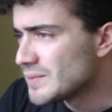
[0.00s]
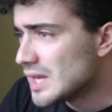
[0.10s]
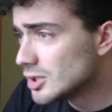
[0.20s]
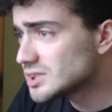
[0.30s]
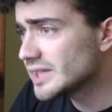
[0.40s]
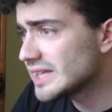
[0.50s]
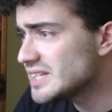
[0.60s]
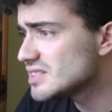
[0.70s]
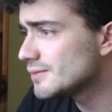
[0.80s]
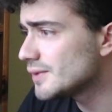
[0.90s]
Looks like
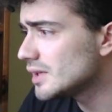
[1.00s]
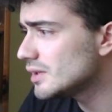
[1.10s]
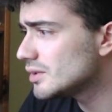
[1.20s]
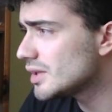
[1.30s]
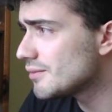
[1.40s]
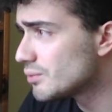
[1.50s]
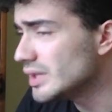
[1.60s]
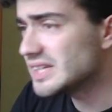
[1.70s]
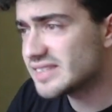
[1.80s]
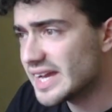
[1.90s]
Leeds have they've
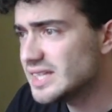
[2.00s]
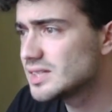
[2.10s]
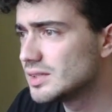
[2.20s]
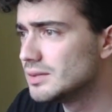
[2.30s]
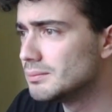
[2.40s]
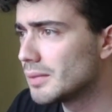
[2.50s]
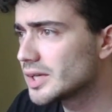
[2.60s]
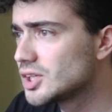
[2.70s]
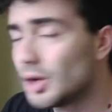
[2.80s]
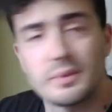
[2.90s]
really taken
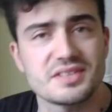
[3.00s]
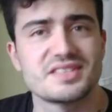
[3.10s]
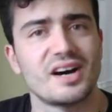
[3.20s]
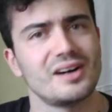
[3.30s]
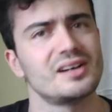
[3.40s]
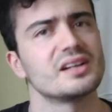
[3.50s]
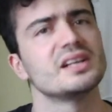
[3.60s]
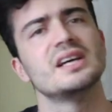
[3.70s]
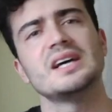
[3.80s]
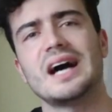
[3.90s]
my comments to heart
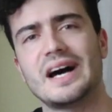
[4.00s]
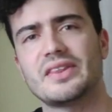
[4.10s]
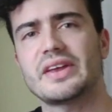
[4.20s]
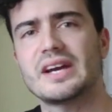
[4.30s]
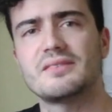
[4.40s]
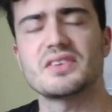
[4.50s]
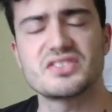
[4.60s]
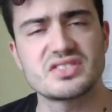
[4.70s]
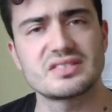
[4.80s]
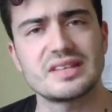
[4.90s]
and they have
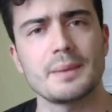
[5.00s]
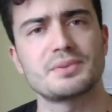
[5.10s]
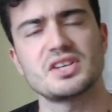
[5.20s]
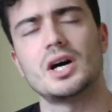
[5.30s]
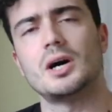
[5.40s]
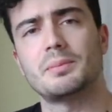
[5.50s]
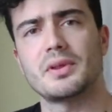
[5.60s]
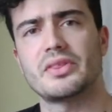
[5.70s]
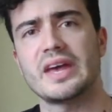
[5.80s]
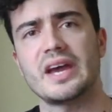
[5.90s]
stepped up
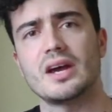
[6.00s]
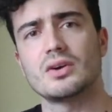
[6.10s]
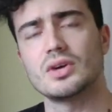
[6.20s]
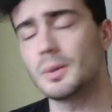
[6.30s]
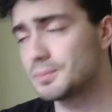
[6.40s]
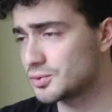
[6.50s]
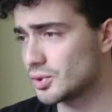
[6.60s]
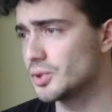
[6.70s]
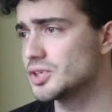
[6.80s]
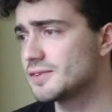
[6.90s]
their
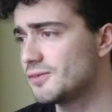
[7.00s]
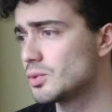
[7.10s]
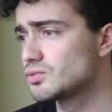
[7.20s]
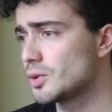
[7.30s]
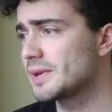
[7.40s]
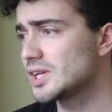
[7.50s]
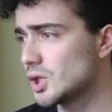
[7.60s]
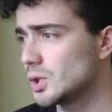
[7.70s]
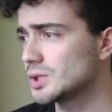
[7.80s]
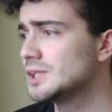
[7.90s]
approach for Robin
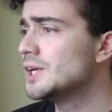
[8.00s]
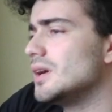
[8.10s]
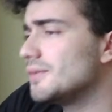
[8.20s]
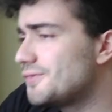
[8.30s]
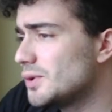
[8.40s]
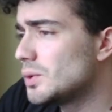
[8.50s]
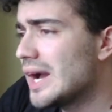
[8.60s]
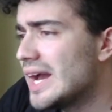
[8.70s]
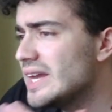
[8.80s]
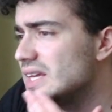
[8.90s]
Koch. Phil
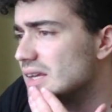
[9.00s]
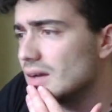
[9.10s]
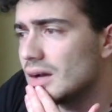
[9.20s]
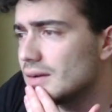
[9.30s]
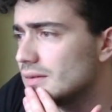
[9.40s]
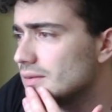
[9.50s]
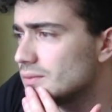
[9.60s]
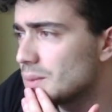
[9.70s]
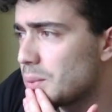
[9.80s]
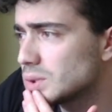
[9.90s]
Hay,
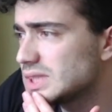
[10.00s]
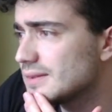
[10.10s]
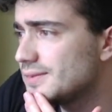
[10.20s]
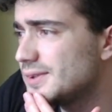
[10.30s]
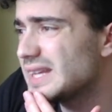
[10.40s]
reporting for